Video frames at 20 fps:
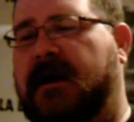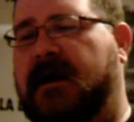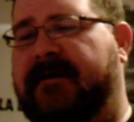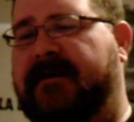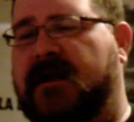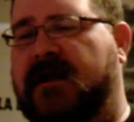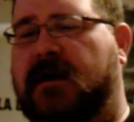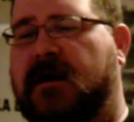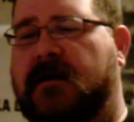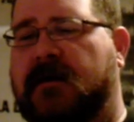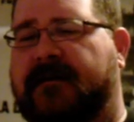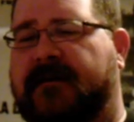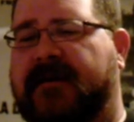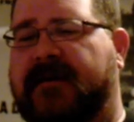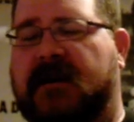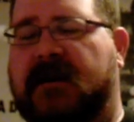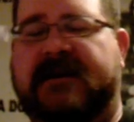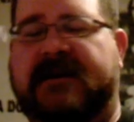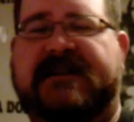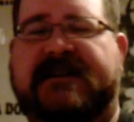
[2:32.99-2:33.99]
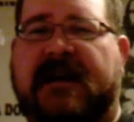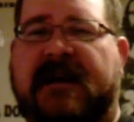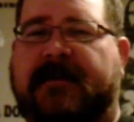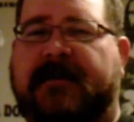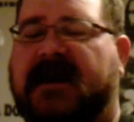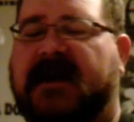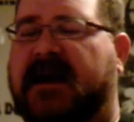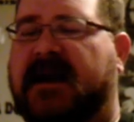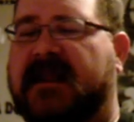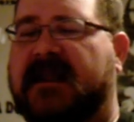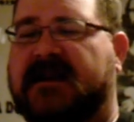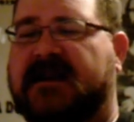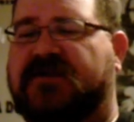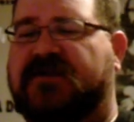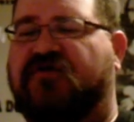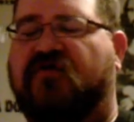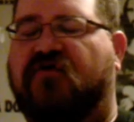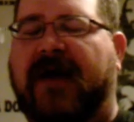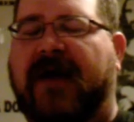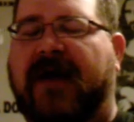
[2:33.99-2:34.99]
Even though the Phillies keep kicking the
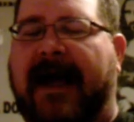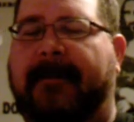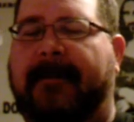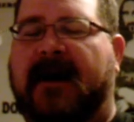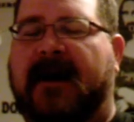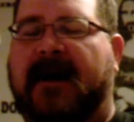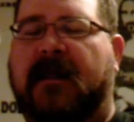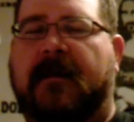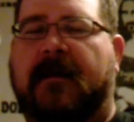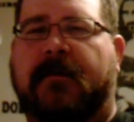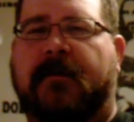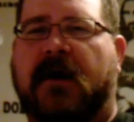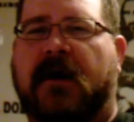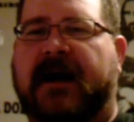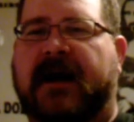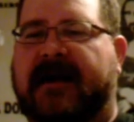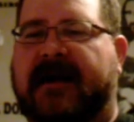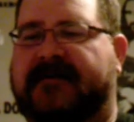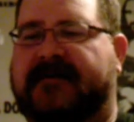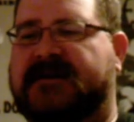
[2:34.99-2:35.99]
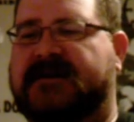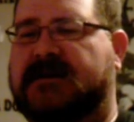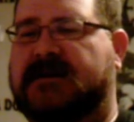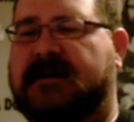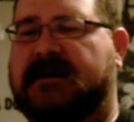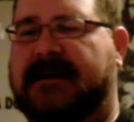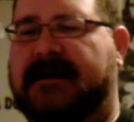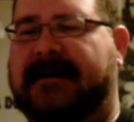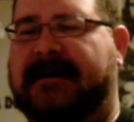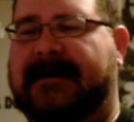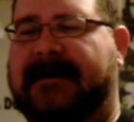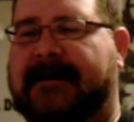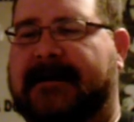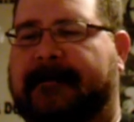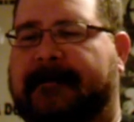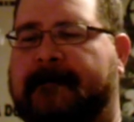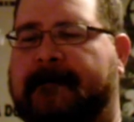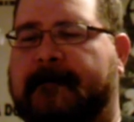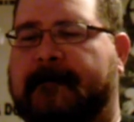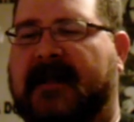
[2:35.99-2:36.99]
crap out of the Braves,
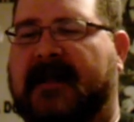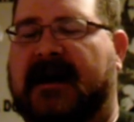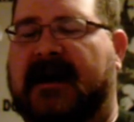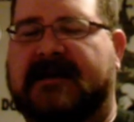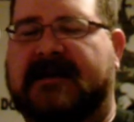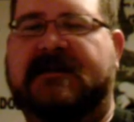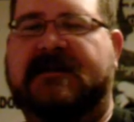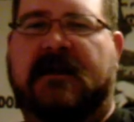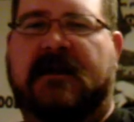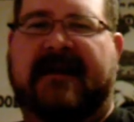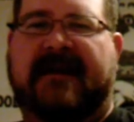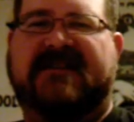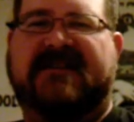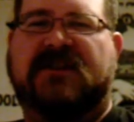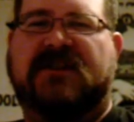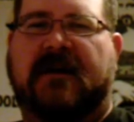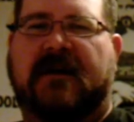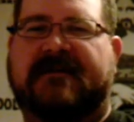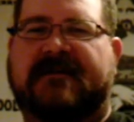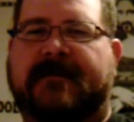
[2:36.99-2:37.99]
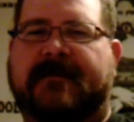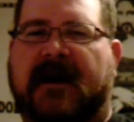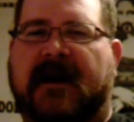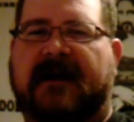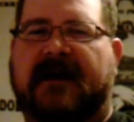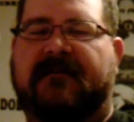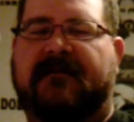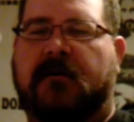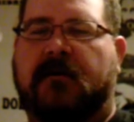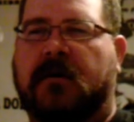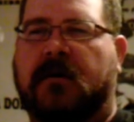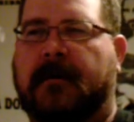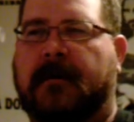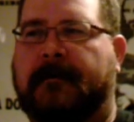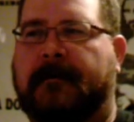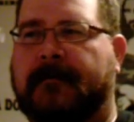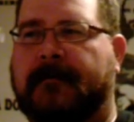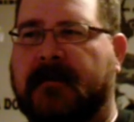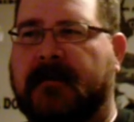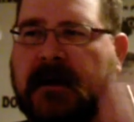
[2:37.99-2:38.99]
um, I still have a soft spot for
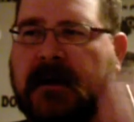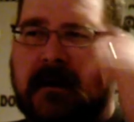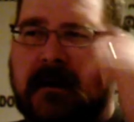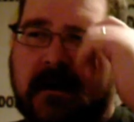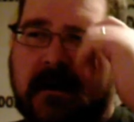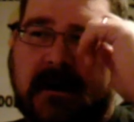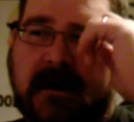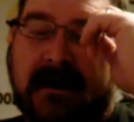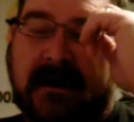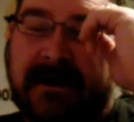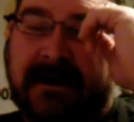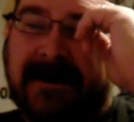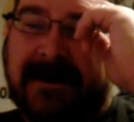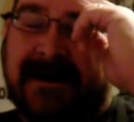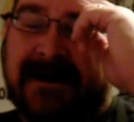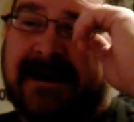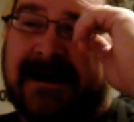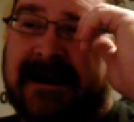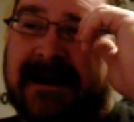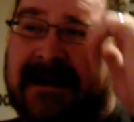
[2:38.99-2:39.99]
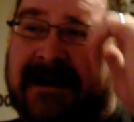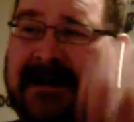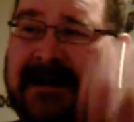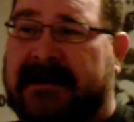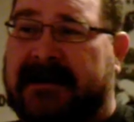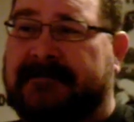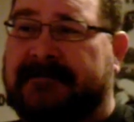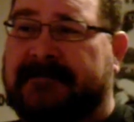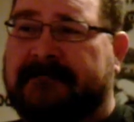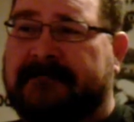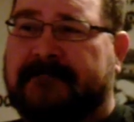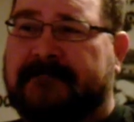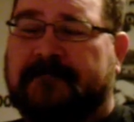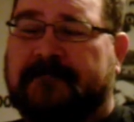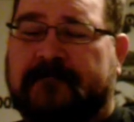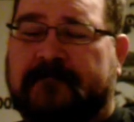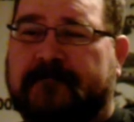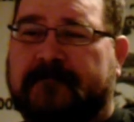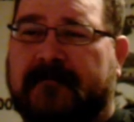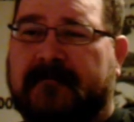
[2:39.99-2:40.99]
them. Uh,
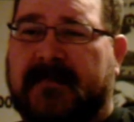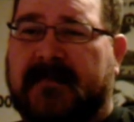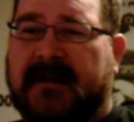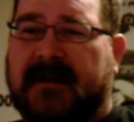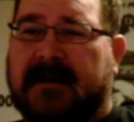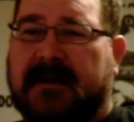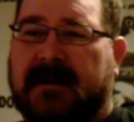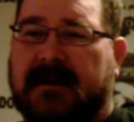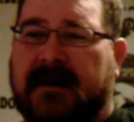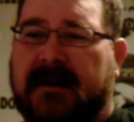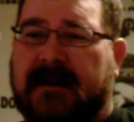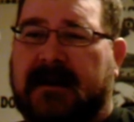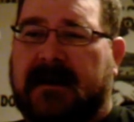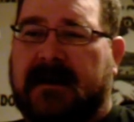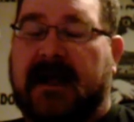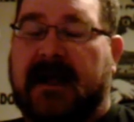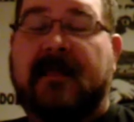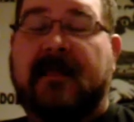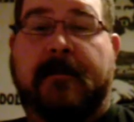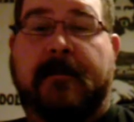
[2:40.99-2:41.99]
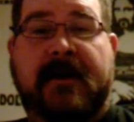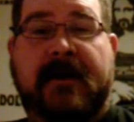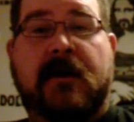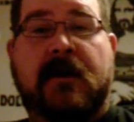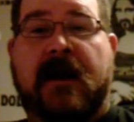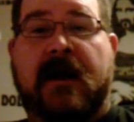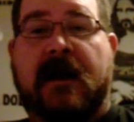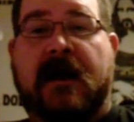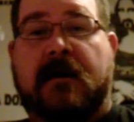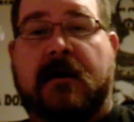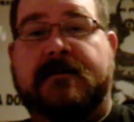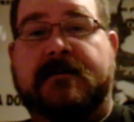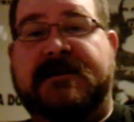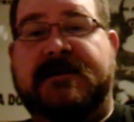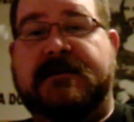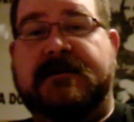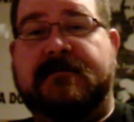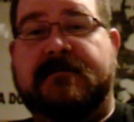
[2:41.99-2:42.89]
and the beer helps.